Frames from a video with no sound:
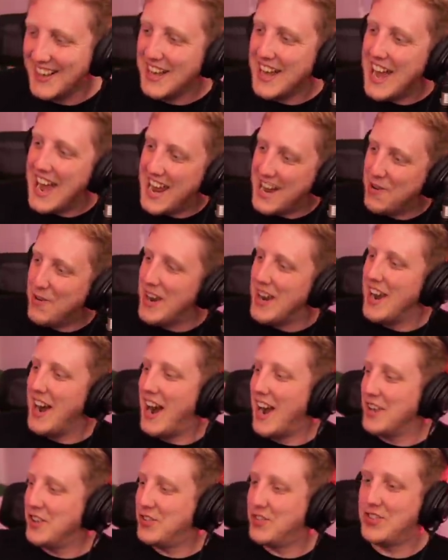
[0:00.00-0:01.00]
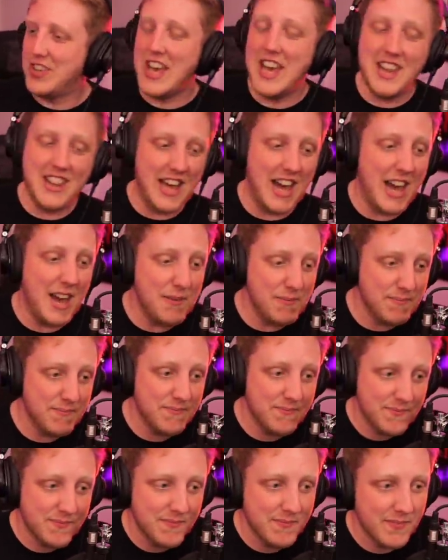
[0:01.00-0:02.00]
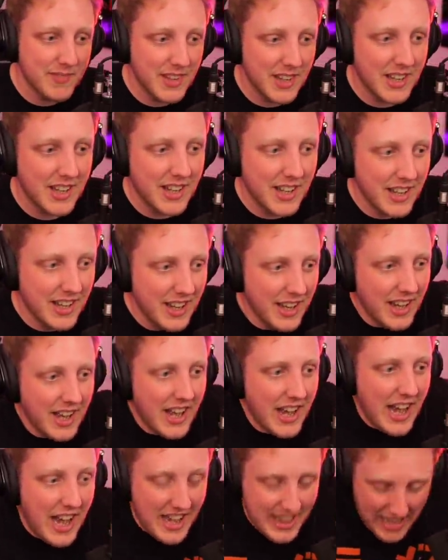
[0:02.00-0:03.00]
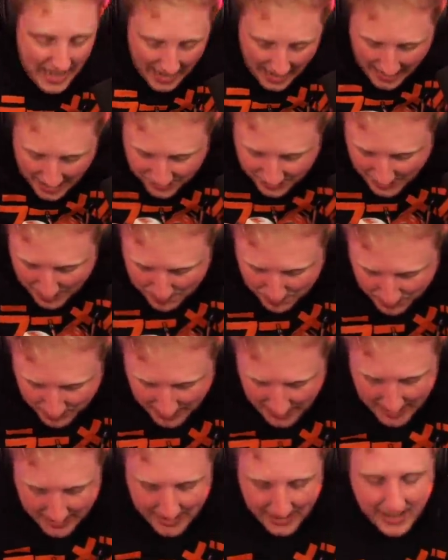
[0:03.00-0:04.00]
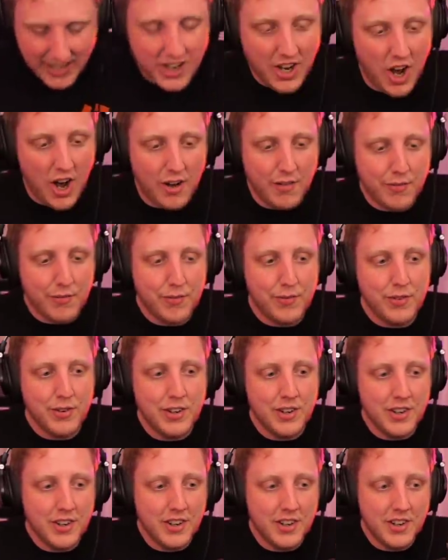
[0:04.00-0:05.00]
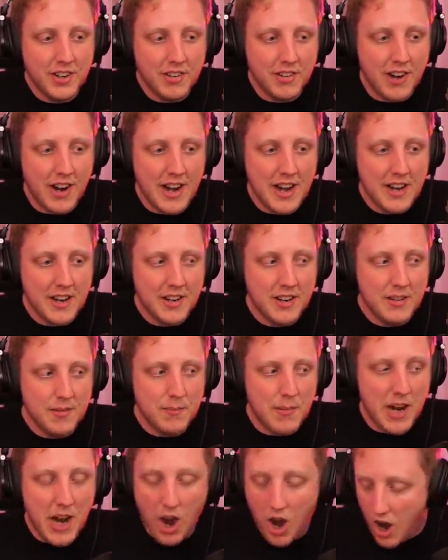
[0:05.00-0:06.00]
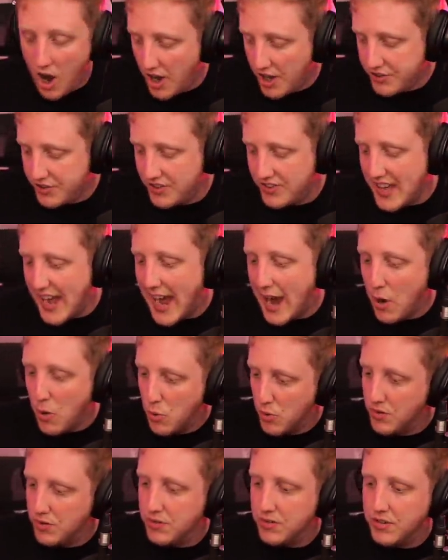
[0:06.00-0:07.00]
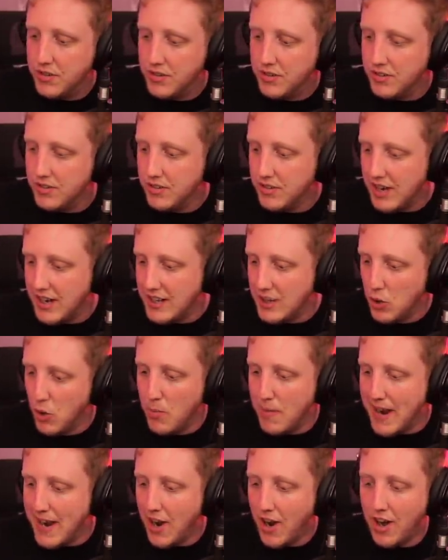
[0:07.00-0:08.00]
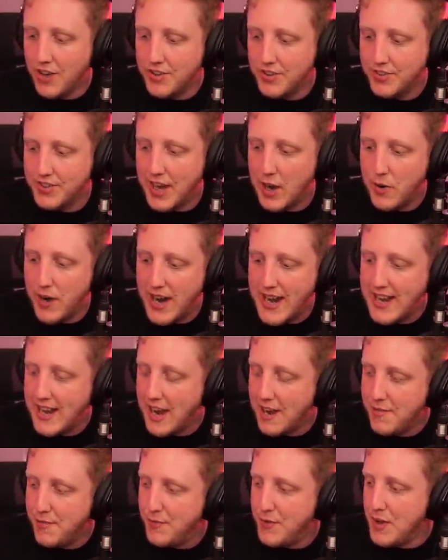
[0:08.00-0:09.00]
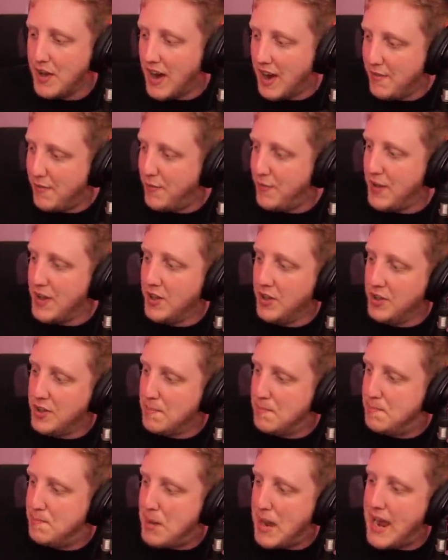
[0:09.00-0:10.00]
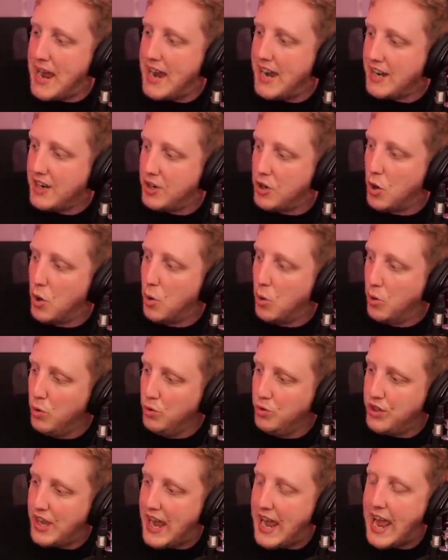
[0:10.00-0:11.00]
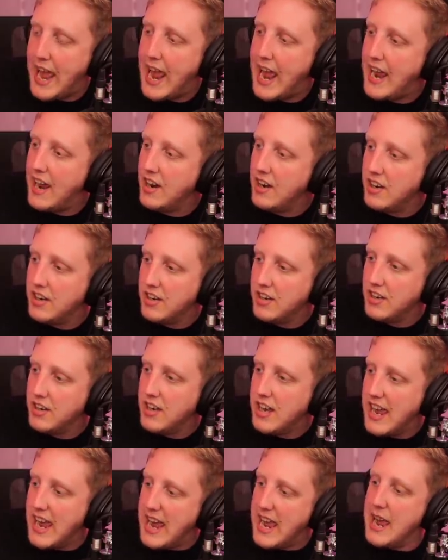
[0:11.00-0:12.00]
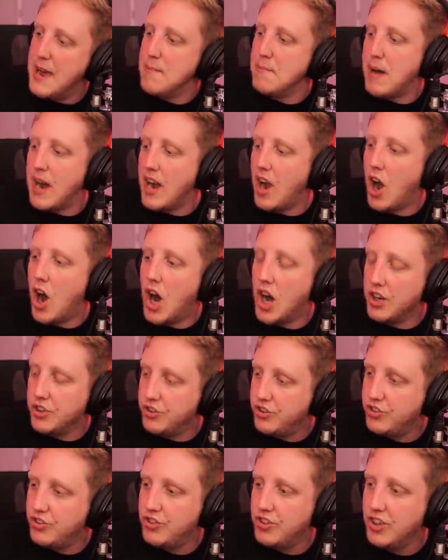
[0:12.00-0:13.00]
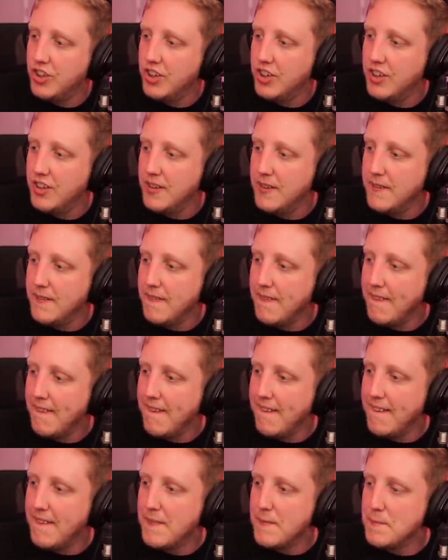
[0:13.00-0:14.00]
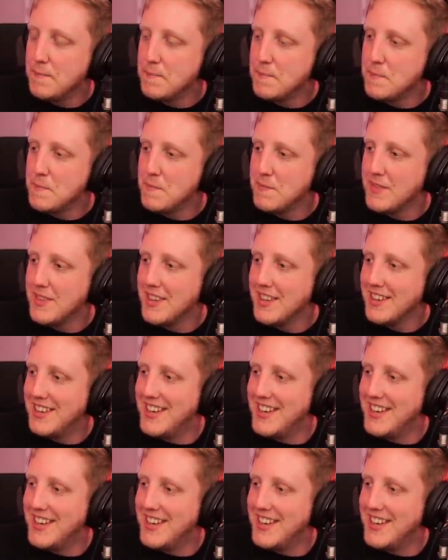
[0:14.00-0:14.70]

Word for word: anyway, I say that. And as I'm taking it off, right? My ass is out. I know my ass is out. I, I feel I feel the bare cold air hit this is my definitively ass. cursed information, oh lord.